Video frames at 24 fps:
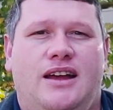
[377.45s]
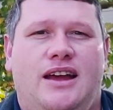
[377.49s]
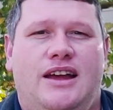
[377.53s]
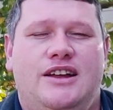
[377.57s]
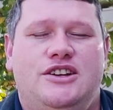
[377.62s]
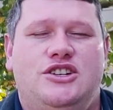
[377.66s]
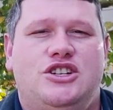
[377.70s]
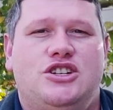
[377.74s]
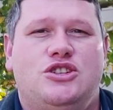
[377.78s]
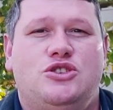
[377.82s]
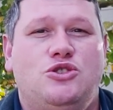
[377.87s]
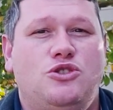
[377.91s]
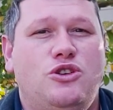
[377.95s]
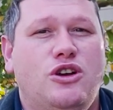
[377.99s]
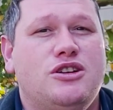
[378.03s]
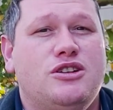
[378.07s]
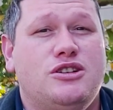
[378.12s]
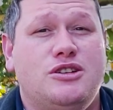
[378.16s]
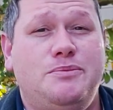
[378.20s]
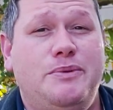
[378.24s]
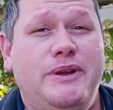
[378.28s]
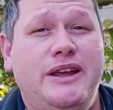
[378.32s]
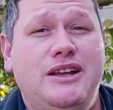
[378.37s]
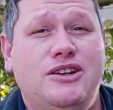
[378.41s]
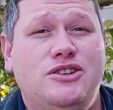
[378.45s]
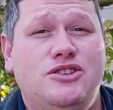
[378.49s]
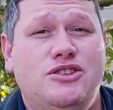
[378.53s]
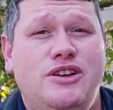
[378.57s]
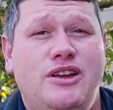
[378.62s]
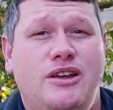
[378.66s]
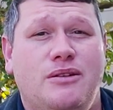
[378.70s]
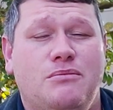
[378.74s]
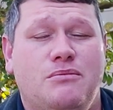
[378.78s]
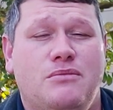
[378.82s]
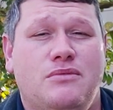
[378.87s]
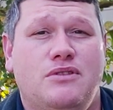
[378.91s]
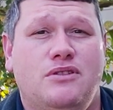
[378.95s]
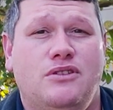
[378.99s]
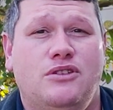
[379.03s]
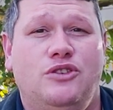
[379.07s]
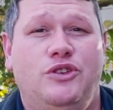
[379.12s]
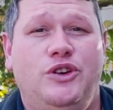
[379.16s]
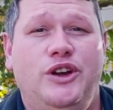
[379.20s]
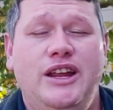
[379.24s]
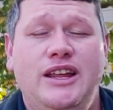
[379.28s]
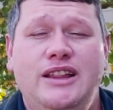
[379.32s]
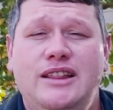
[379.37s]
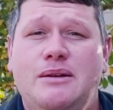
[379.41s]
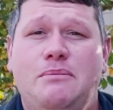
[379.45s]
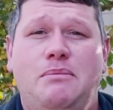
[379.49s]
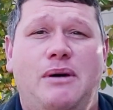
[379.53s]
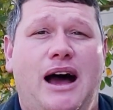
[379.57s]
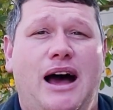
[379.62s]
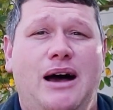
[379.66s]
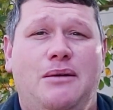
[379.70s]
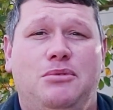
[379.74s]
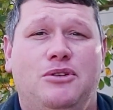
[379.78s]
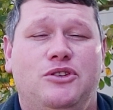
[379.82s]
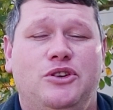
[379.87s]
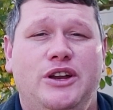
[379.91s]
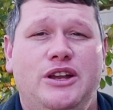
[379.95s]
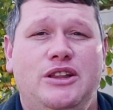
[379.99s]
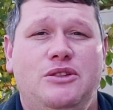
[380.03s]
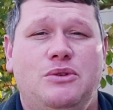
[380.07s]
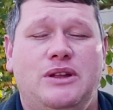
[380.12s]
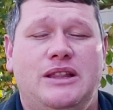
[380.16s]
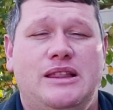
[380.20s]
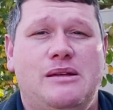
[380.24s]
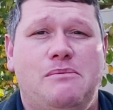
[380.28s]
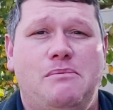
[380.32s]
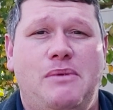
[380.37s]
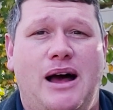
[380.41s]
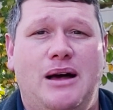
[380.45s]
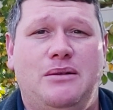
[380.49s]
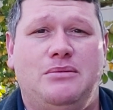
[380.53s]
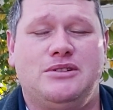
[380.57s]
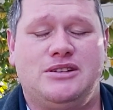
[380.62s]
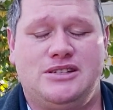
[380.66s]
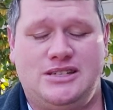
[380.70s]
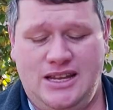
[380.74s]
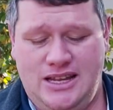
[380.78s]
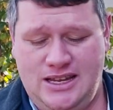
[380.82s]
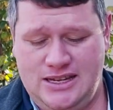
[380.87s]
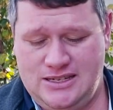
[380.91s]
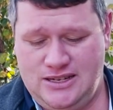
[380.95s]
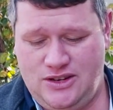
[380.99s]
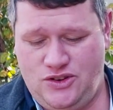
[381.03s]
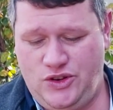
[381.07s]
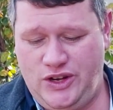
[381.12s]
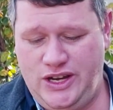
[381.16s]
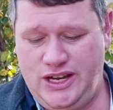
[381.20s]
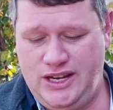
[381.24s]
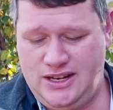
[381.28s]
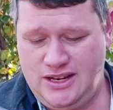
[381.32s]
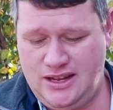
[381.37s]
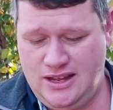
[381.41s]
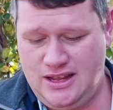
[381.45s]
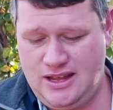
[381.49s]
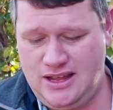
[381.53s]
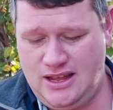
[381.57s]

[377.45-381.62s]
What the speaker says: and just speak to Him. Read the Bible. Read what the Bible says. Read